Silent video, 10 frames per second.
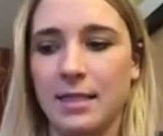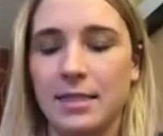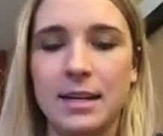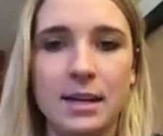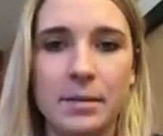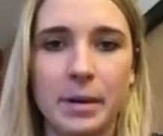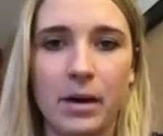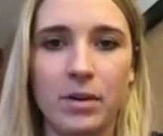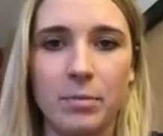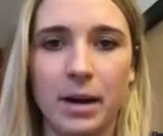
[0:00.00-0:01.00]
thinking
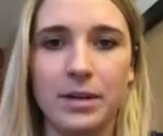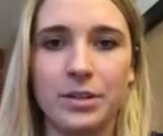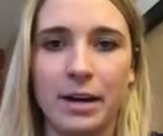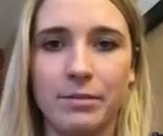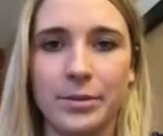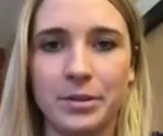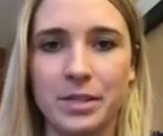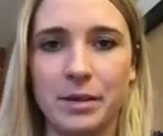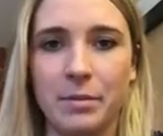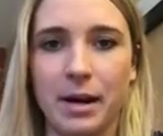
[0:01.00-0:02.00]
about in my travels
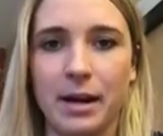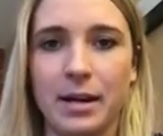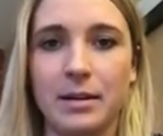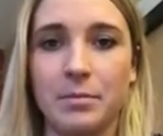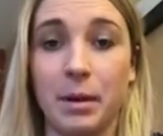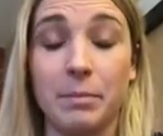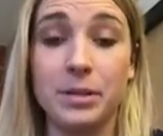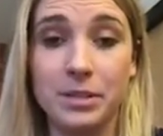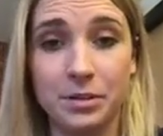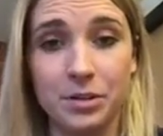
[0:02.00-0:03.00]
and my
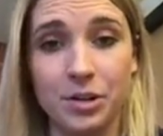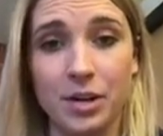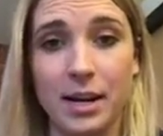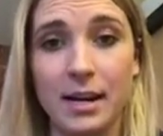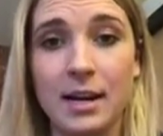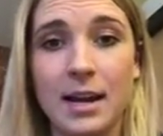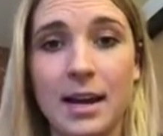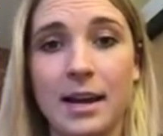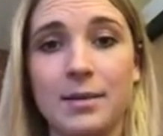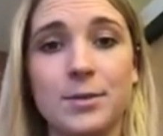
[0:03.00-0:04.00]
personal journey.
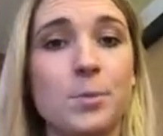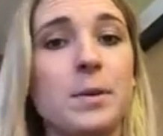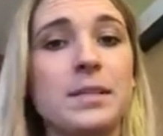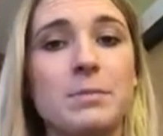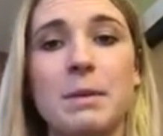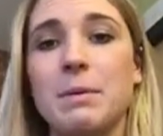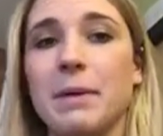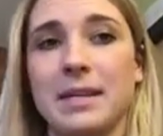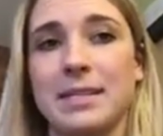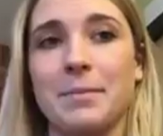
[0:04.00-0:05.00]
And I was hoping to maybe
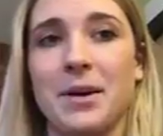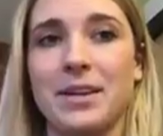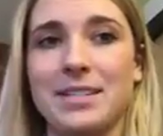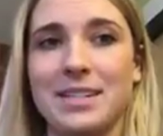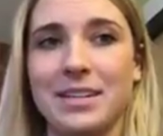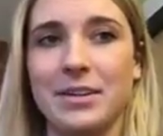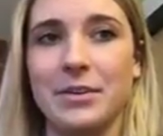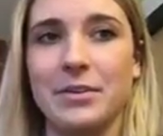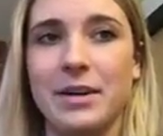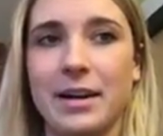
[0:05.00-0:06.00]
pass them on to
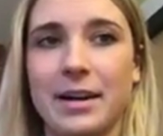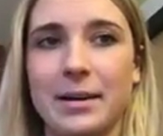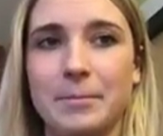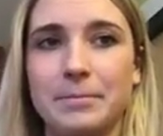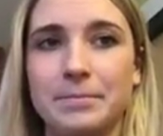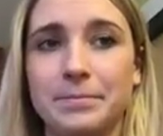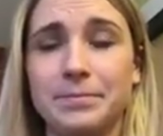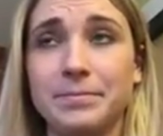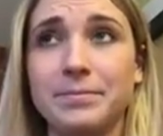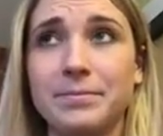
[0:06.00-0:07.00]
you.
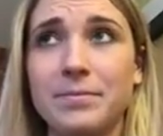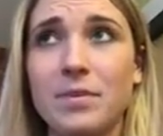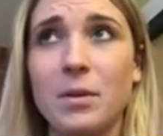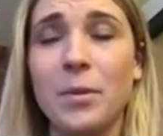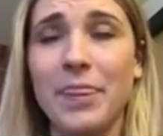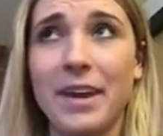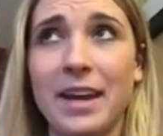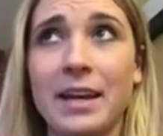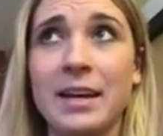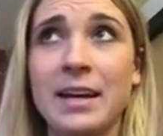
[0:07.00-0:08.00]
One
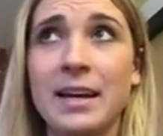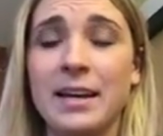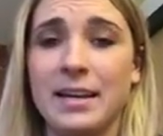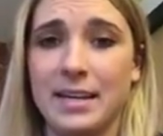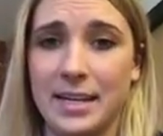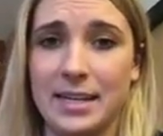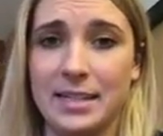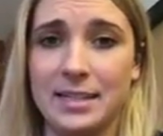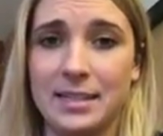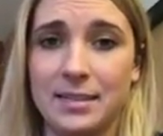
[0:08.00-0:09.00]
thing
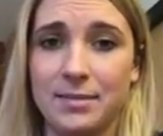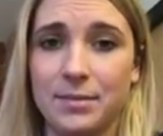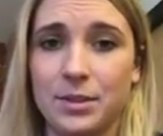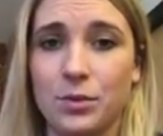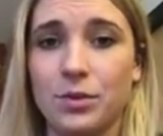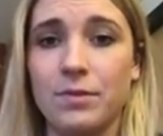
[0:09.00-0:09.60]
is sort of